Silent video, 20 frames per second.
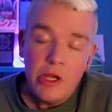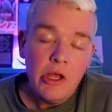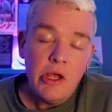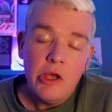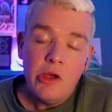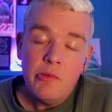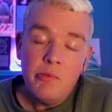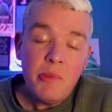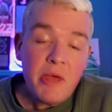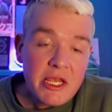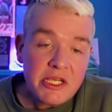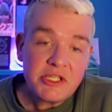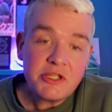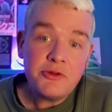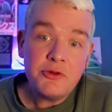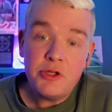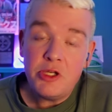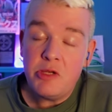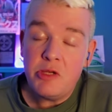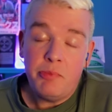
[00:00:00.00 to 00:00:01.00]

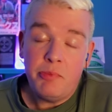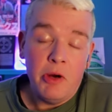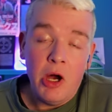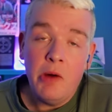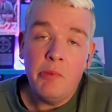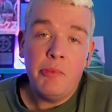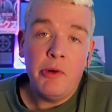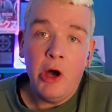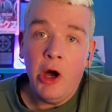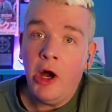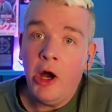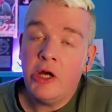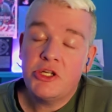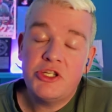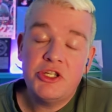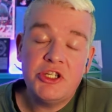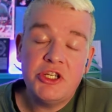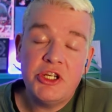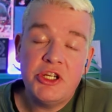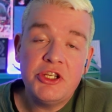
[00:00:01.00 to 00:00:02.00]
basically pump
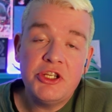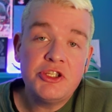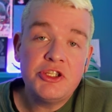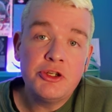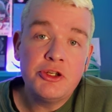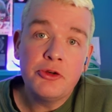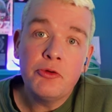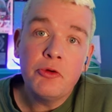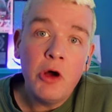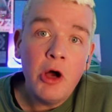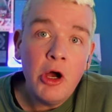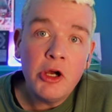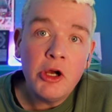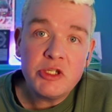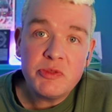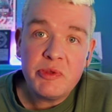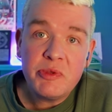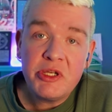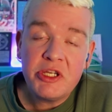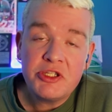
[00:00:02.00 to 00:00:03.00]
oxygen into your lungs
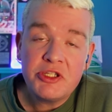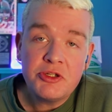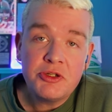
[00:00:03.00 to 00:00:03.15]
because you're